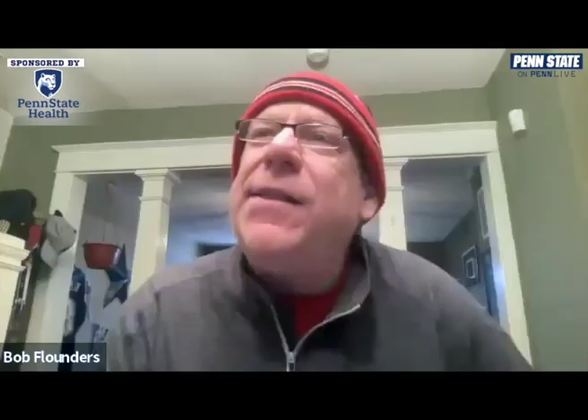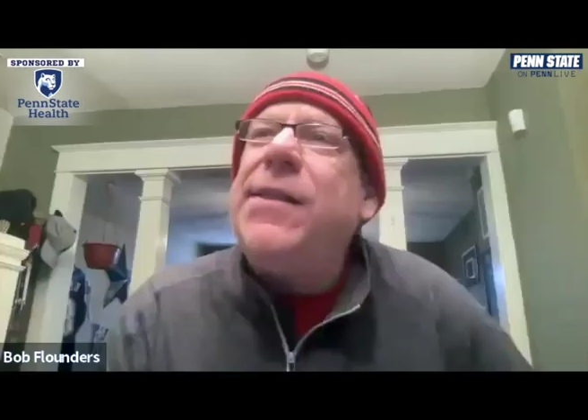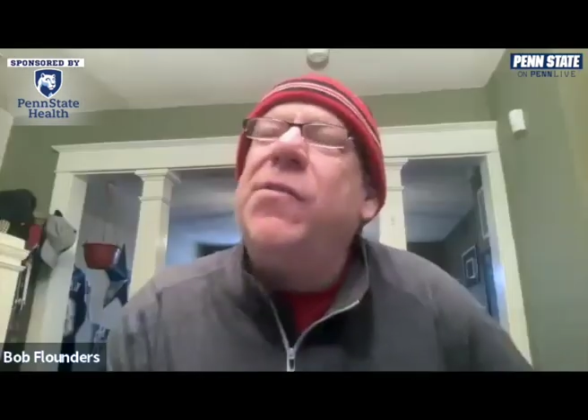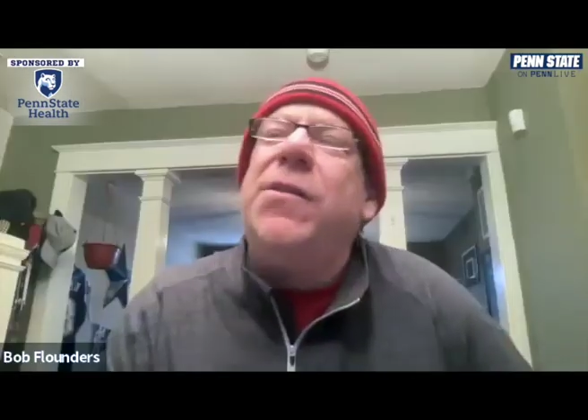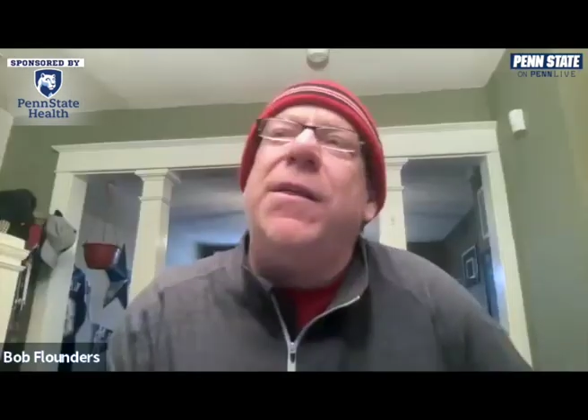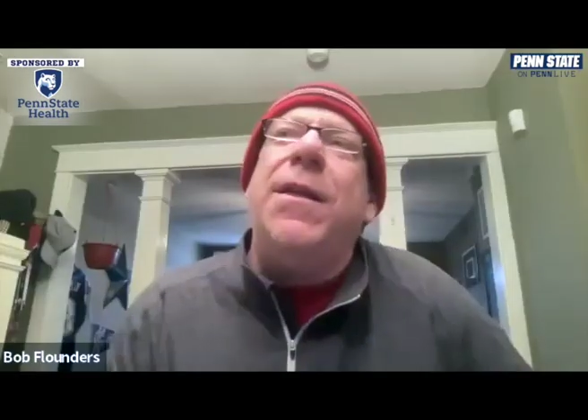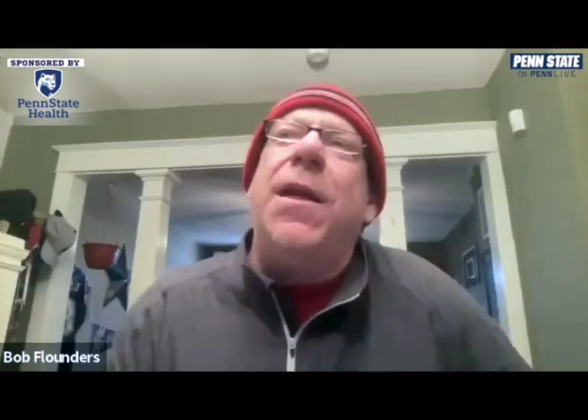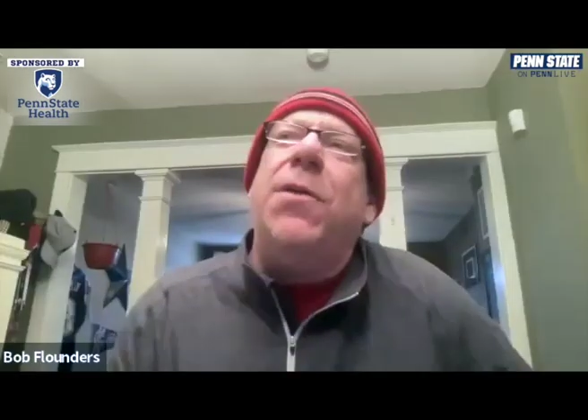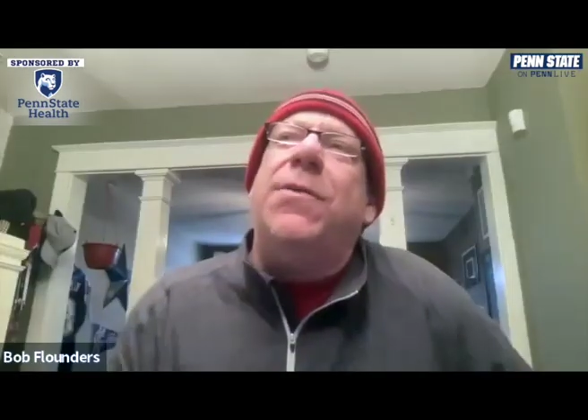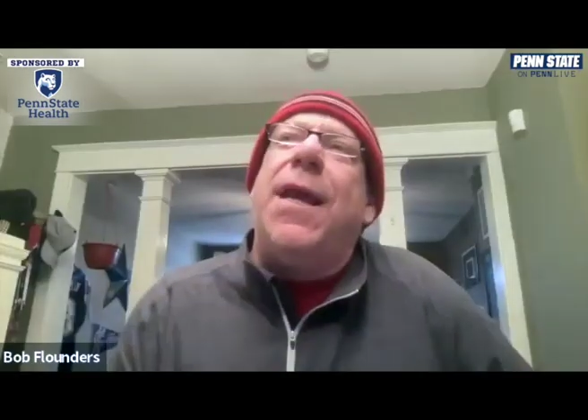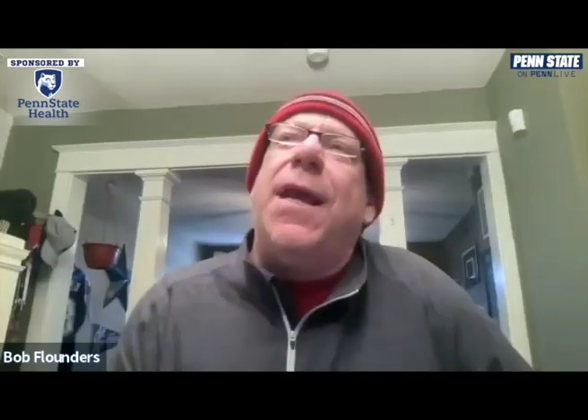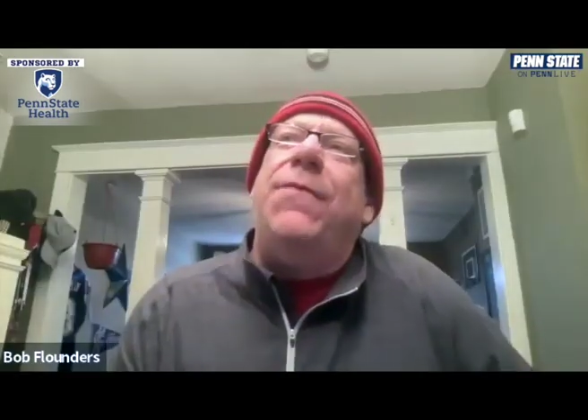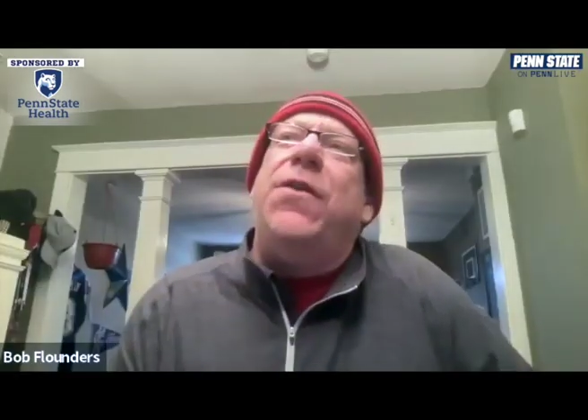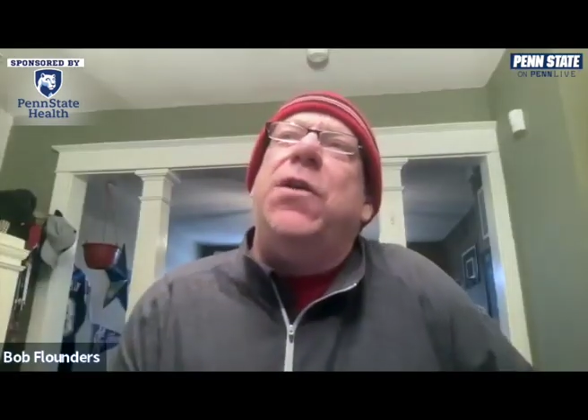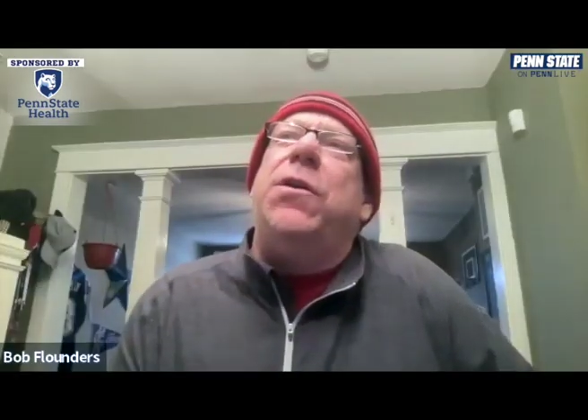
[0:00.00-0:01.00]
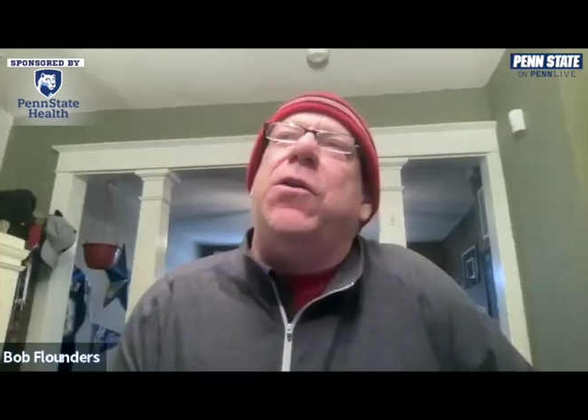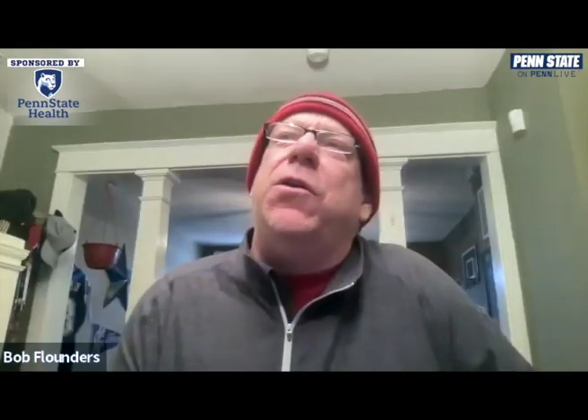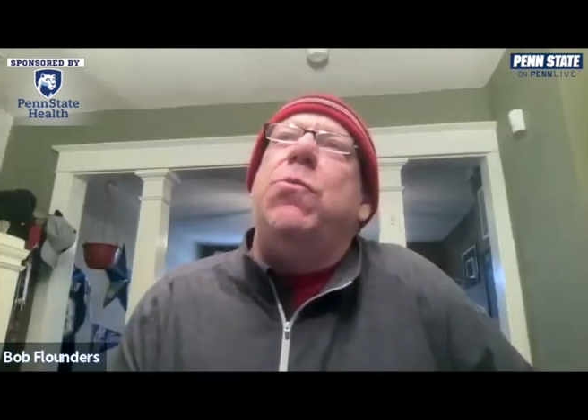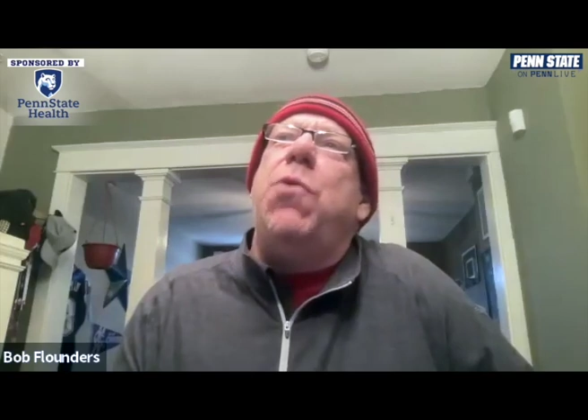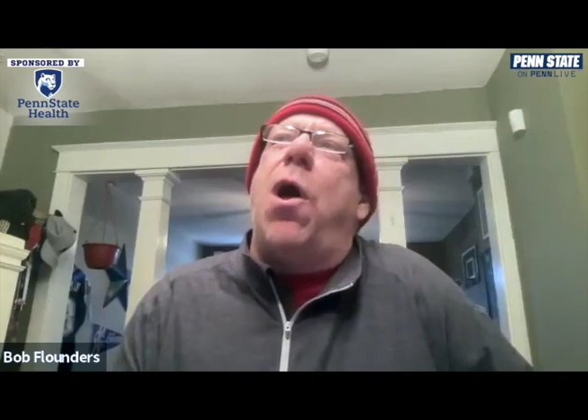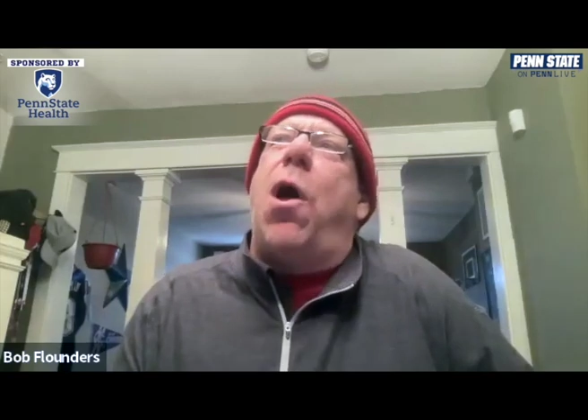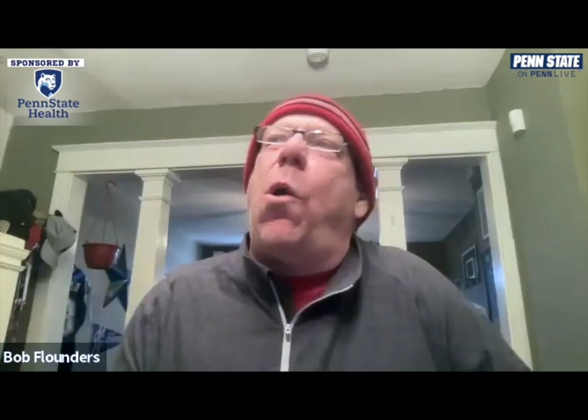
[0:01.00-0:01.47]
just be know, Dave,
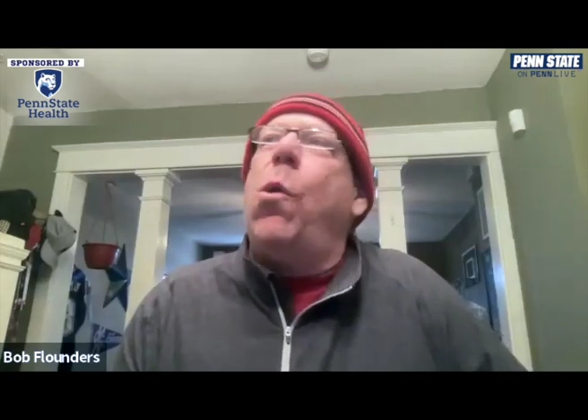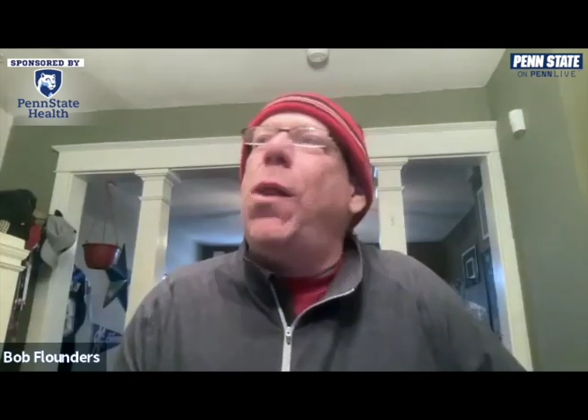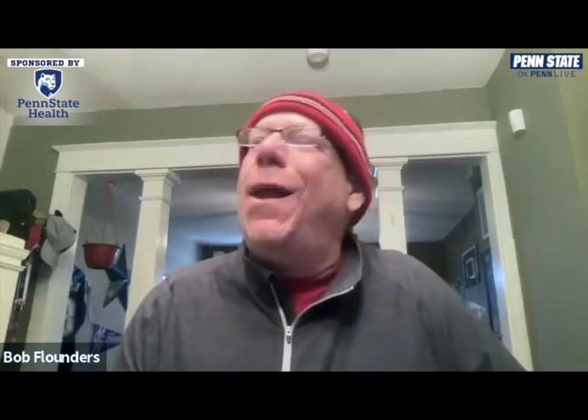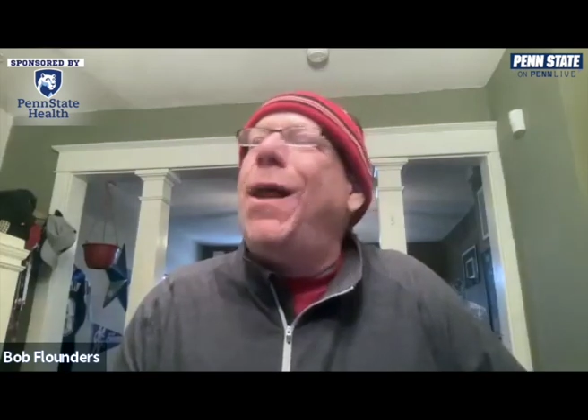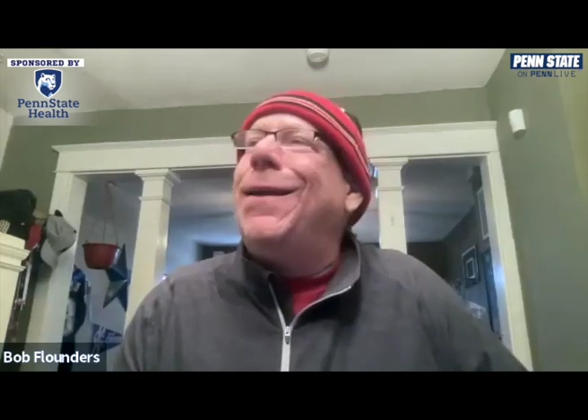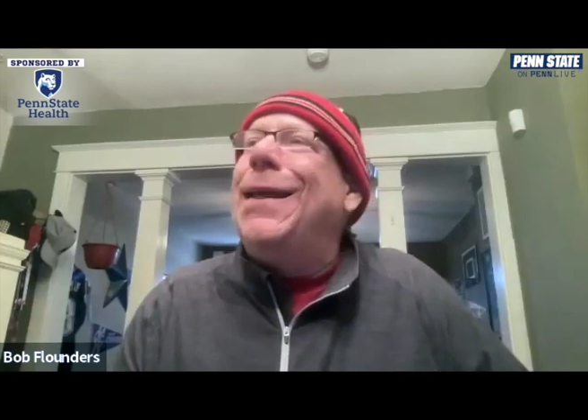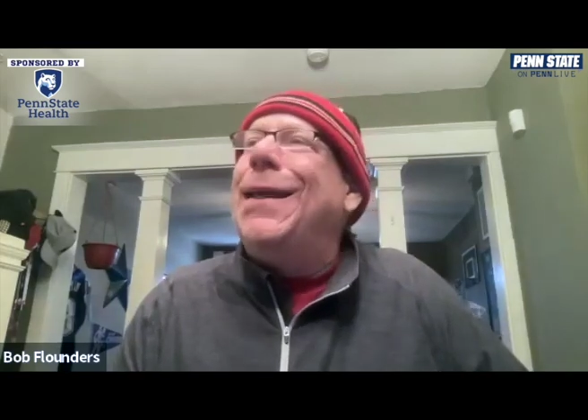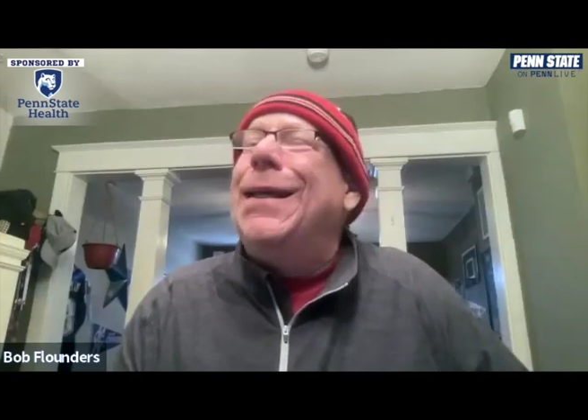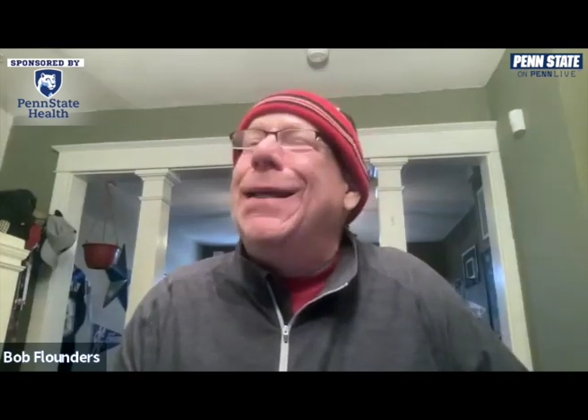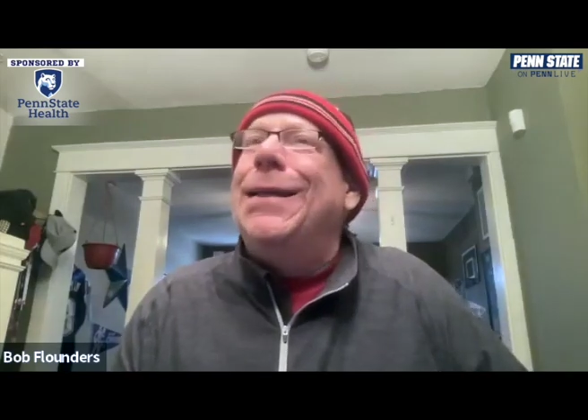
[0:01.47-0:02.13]
you know, like